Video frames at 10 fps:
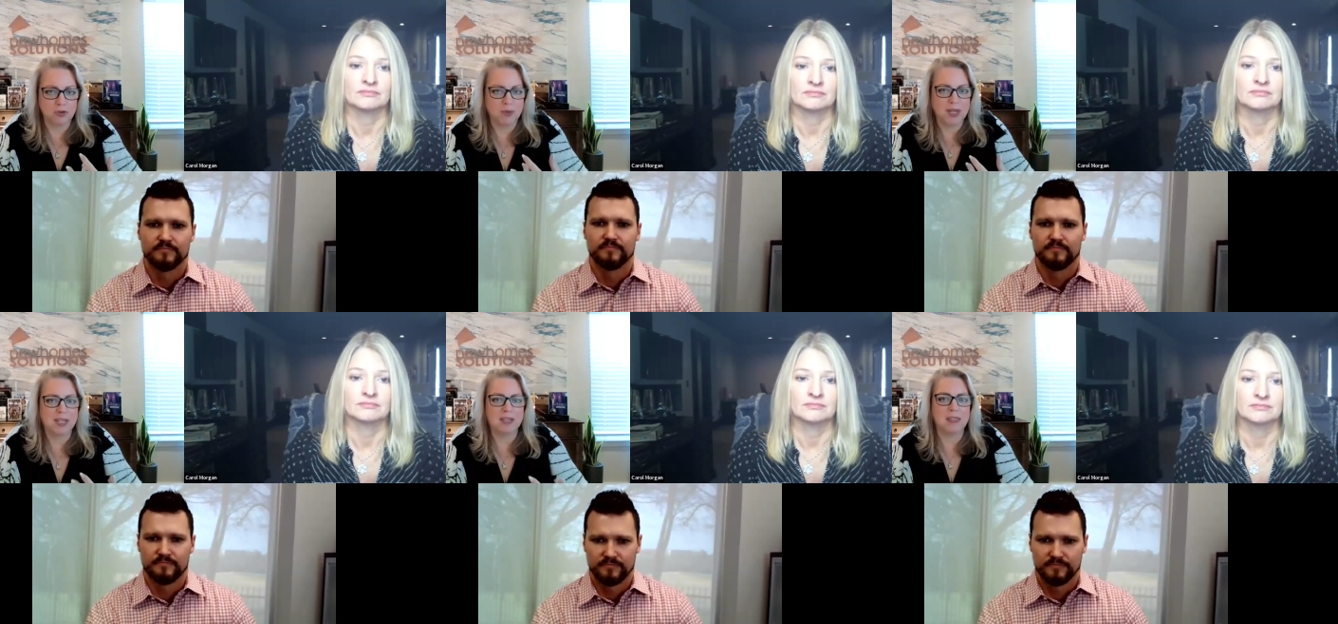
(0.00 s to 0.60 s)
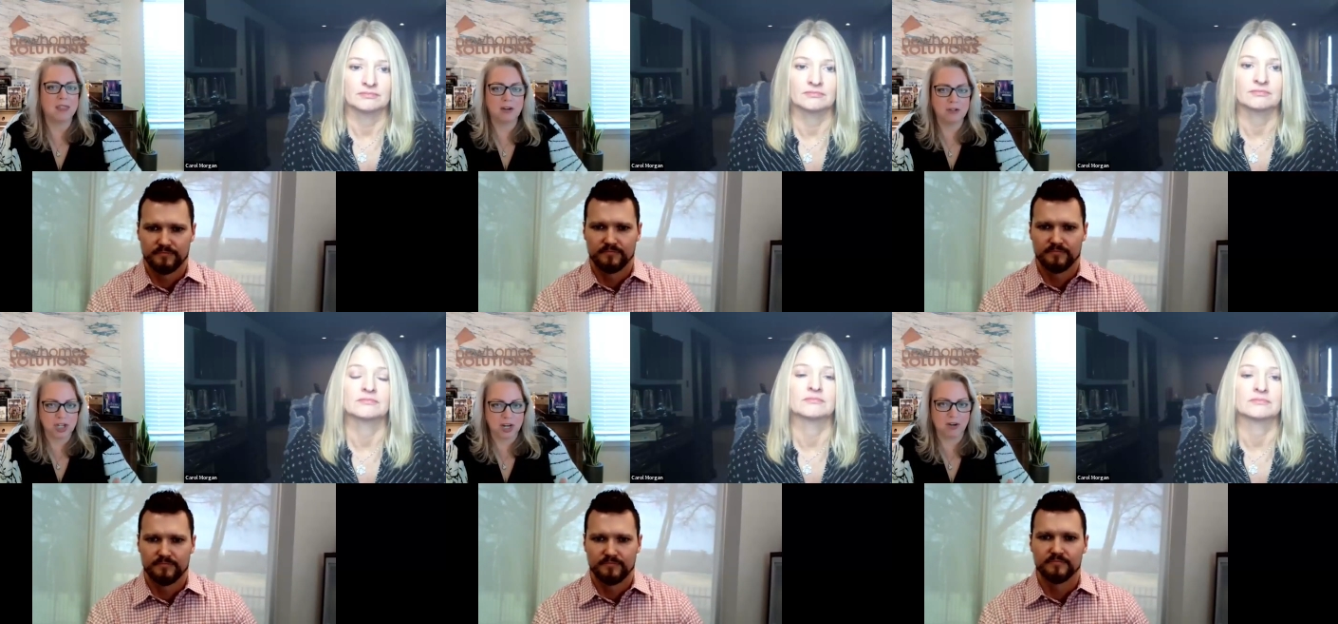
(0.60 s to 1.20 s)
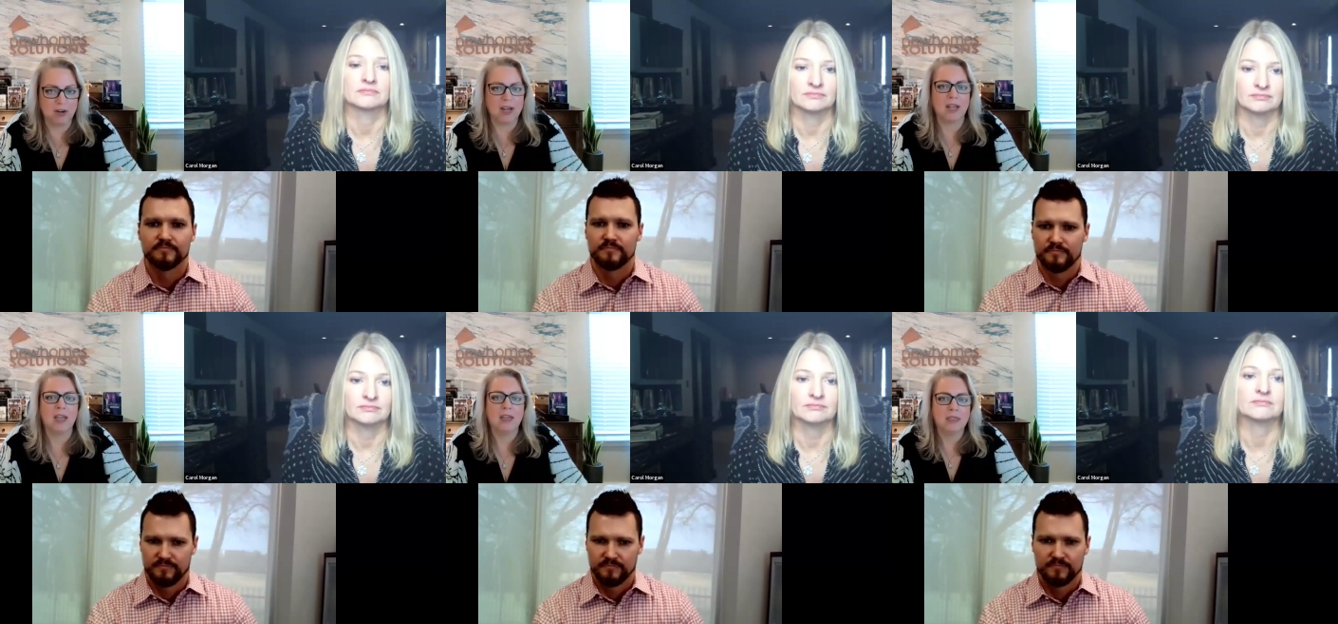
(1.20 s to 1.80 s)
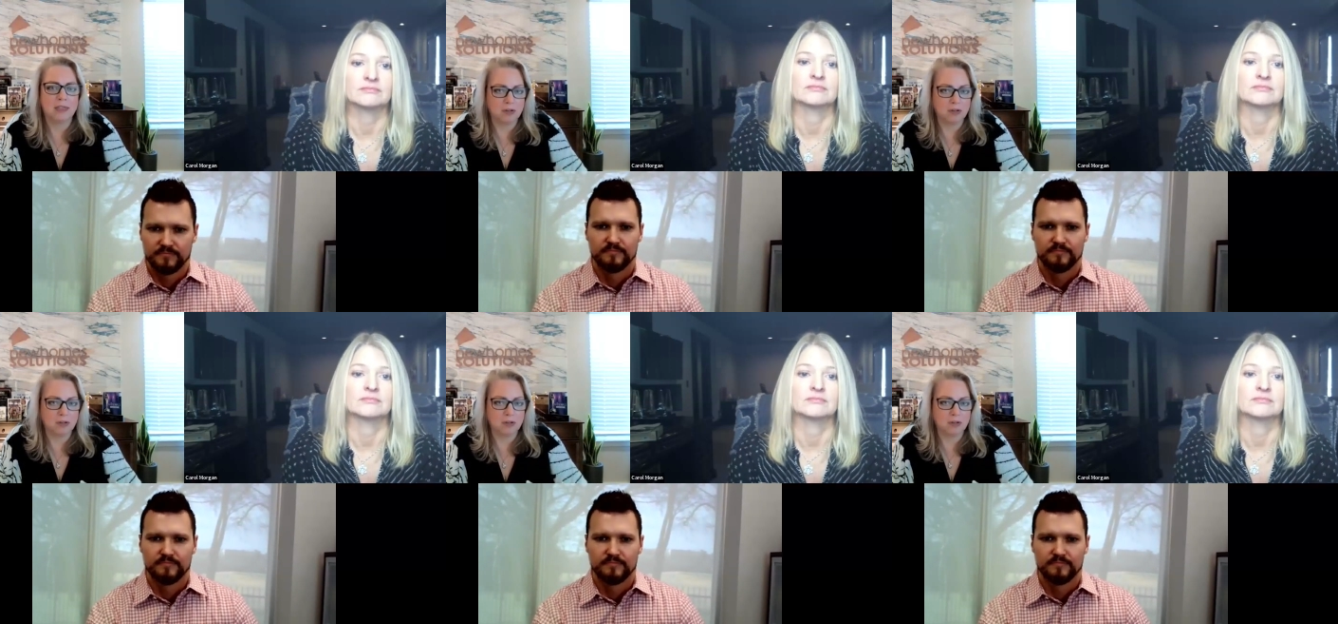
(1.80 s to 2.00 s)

Speaker 1: on social media. They're sharing.